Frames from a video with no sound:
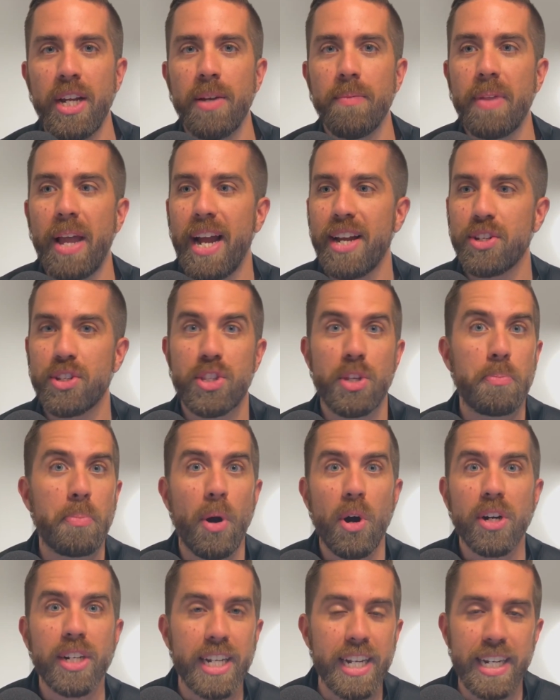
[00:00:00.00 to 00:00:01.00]
ask the
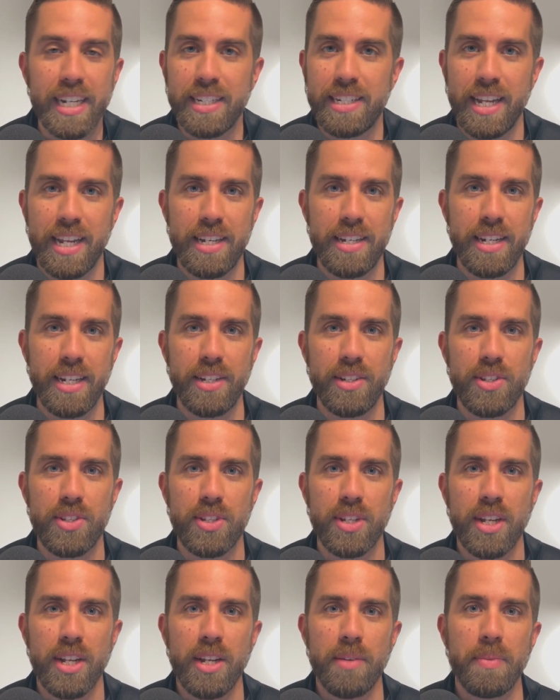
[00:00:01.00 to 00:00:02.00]
parking attendants,
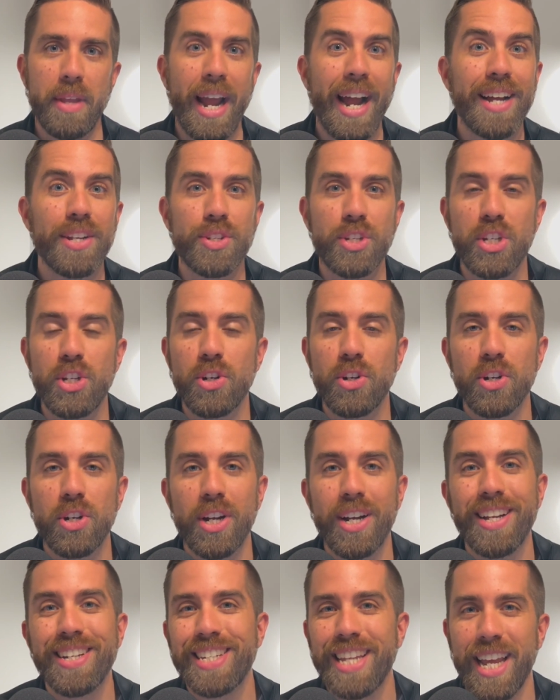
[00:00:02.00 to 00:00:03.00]
ask your
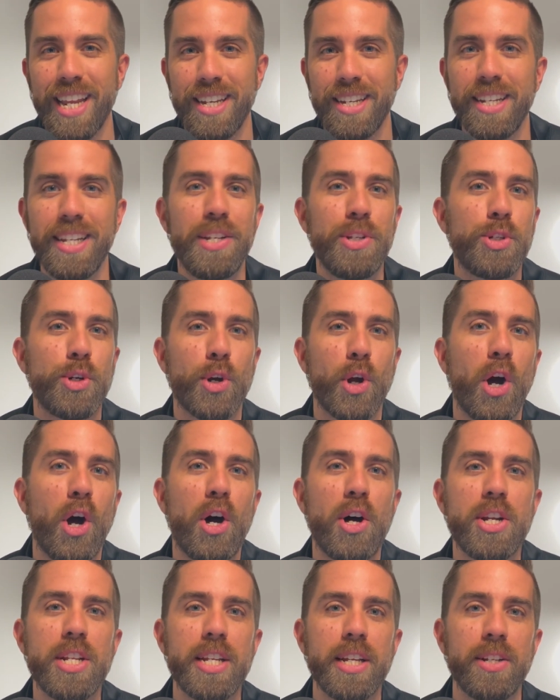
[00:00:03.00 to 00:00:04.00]
attendees, your
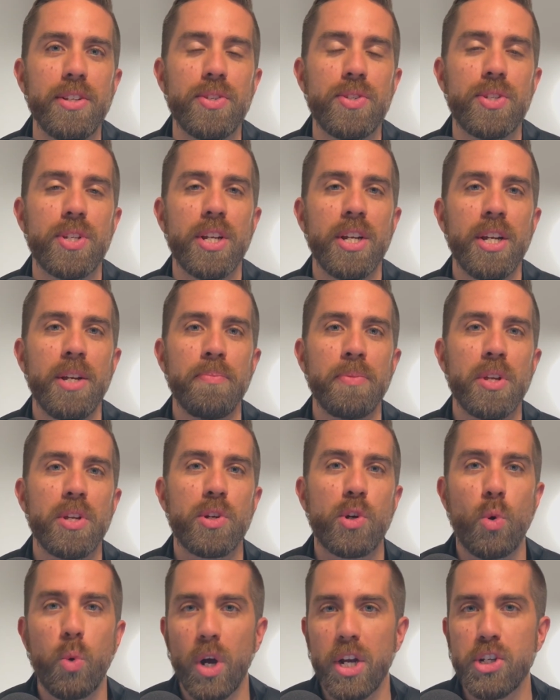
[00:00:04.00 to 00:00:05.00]
audience,
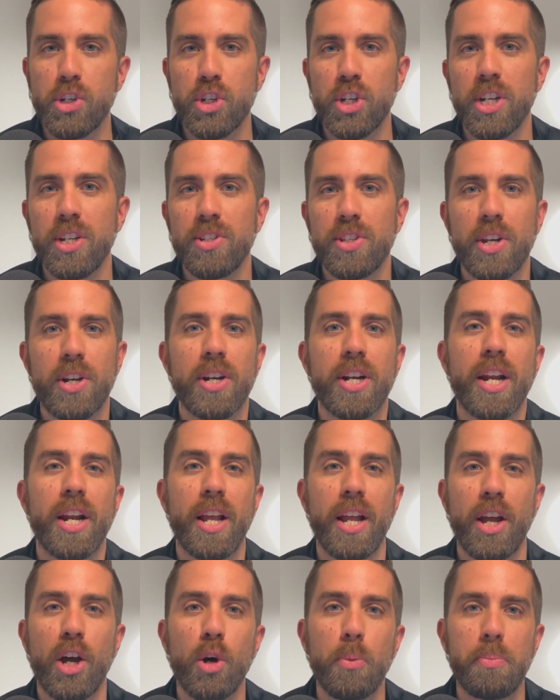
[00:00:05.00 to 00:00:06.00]
questions that are going to
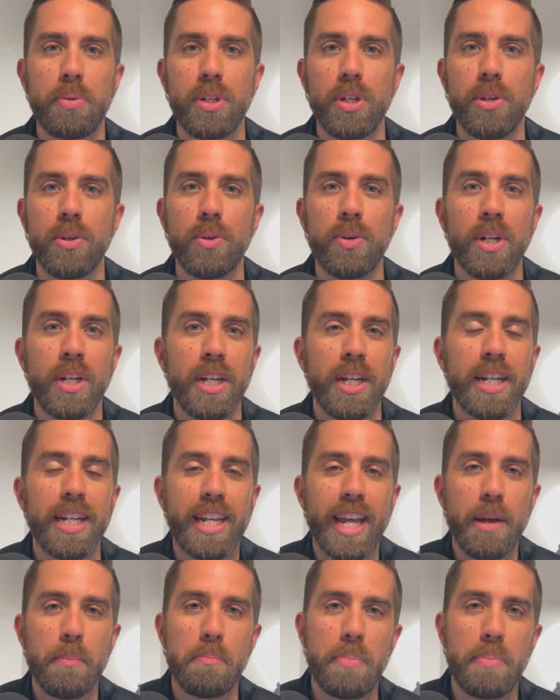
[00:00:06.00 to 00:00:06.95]
help you get